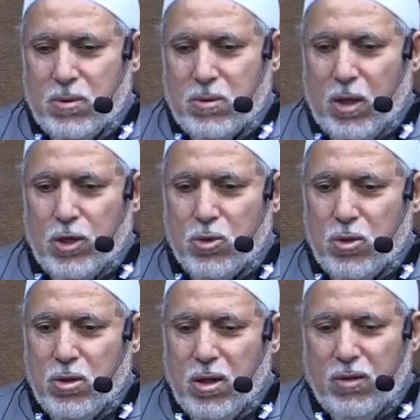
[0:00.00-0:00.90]
So I
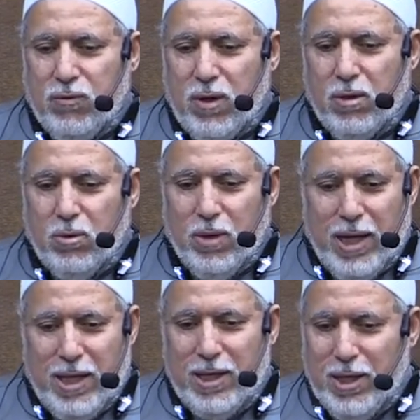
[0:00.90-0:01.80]
should not follow
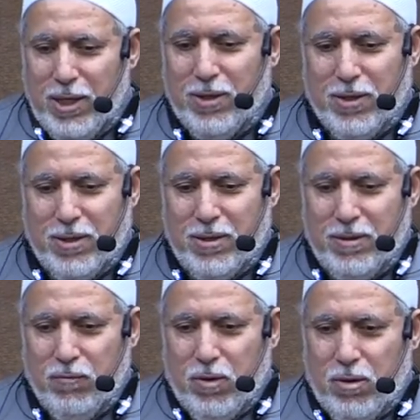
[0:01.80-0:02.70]
any leader,
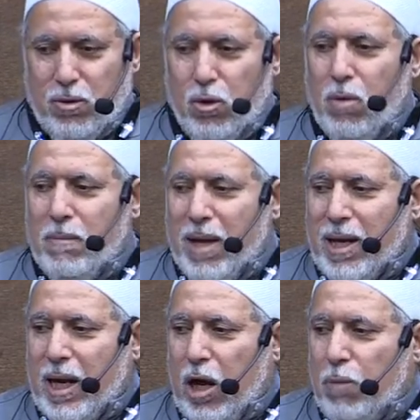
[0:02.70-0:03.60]
no
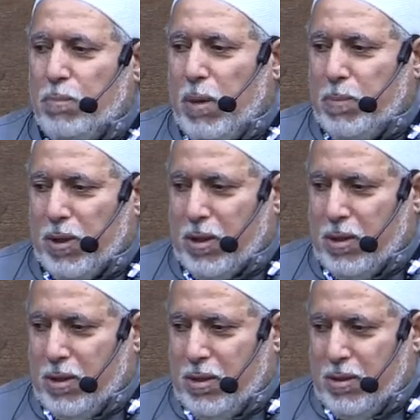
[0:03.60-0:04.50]
matter how
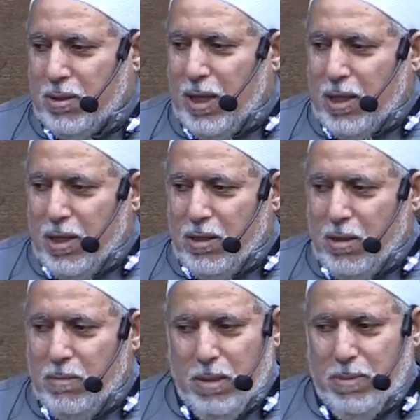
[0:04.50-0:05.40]
popular that
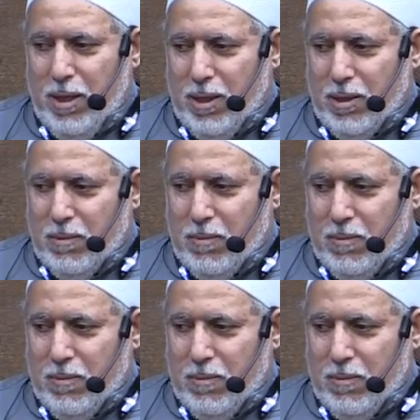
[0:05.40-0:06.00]
leader may be.